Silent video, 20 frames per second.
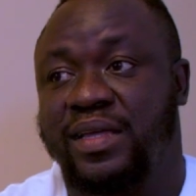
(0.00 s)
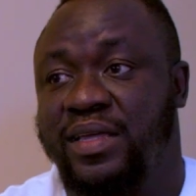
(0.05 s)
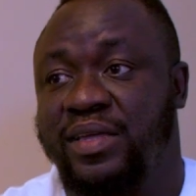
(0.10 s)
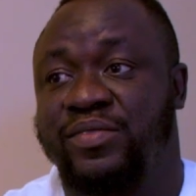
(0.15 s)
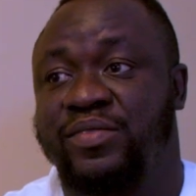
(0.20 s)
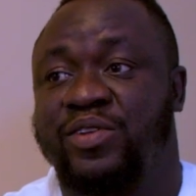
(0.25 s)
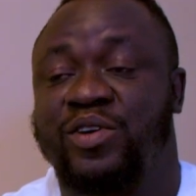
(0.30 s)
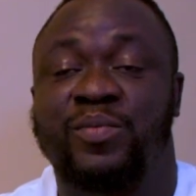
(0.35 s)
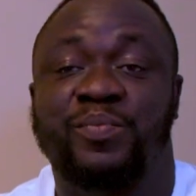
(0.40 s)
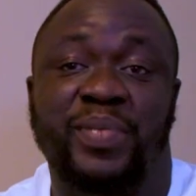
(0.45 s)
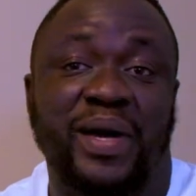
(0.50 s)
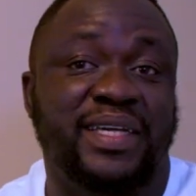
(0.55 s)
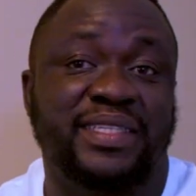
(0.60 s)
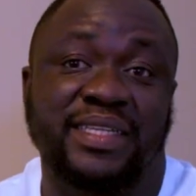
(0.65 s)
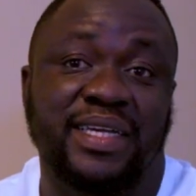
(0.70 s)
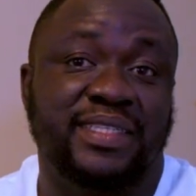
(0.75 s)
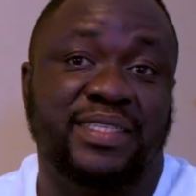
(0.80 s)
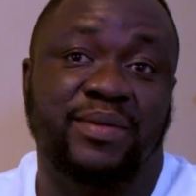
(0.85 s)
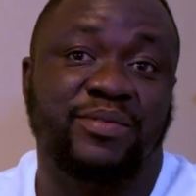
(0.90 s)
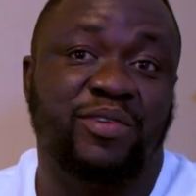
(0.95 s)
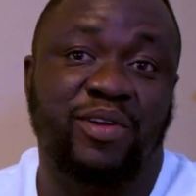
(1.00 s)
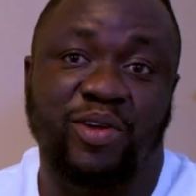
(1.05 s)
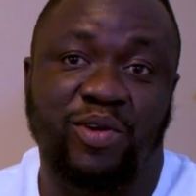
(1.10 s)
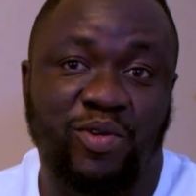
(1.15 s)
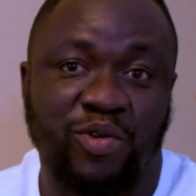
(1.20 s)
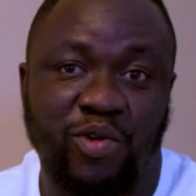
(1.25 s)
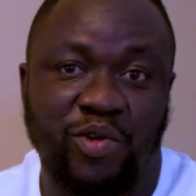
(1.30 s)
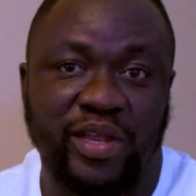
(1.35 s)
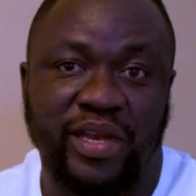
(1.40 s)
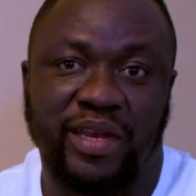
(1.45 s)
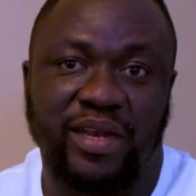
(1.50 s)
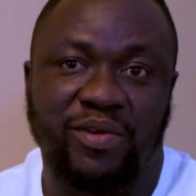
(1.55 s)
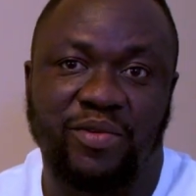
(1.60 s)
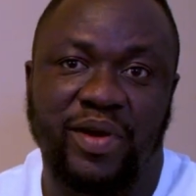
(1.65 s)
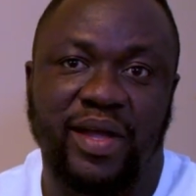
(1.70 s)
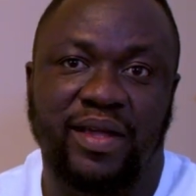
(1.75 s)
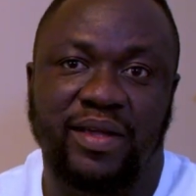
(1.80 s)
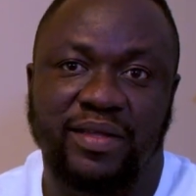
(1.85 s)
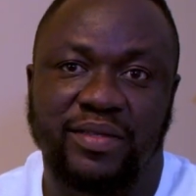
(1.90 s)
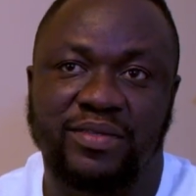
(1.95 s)
If you don't pass the exams, you're not going
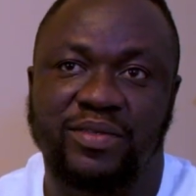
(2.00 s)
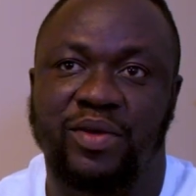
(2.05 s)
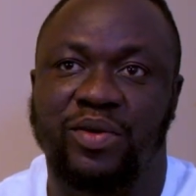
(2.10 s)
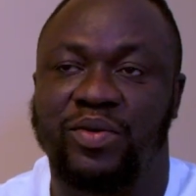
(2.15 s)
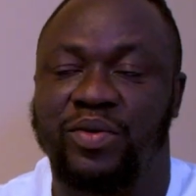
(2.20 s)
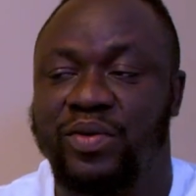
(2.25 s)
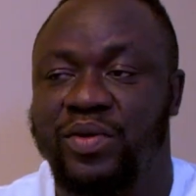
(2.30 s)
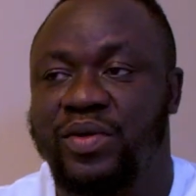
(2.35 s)
anywhere. So